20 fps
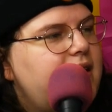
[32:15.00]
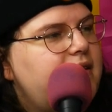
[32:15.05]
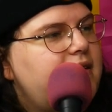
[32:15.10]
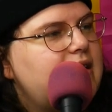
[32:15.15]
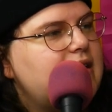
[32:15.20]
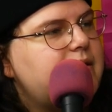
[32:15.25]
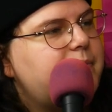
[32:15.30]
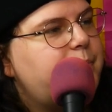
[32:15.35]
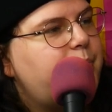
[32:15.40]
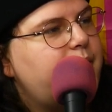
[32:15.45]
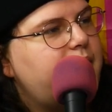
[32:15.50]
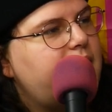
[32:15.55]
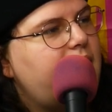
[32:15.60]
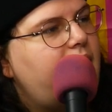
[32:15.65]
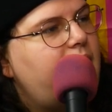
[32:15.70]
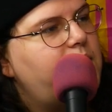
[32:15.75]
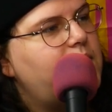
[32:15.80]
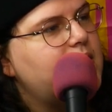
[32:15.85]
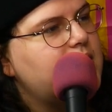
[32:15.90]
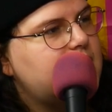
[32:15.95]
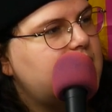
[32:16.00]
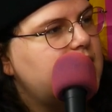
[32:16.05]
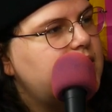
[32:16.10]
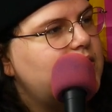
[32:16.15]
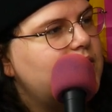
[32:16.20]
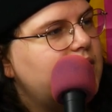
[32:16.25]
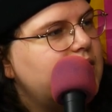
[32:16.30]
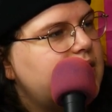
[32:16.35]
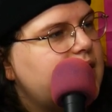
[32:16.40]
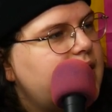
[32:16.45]
is pretty obvious that
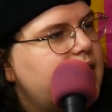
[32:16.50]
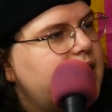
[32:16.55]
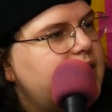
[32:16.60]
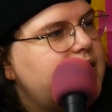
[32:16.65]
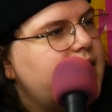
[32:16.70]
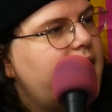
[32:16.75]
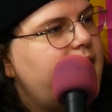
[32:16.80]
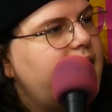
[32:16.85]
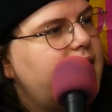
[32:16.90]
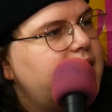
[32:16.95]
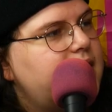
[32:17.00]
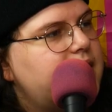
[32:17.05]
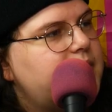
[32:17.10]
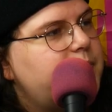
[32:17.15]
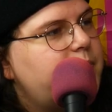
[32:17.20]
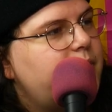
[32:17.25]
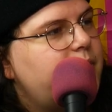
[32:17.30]
Joel's gonna die at this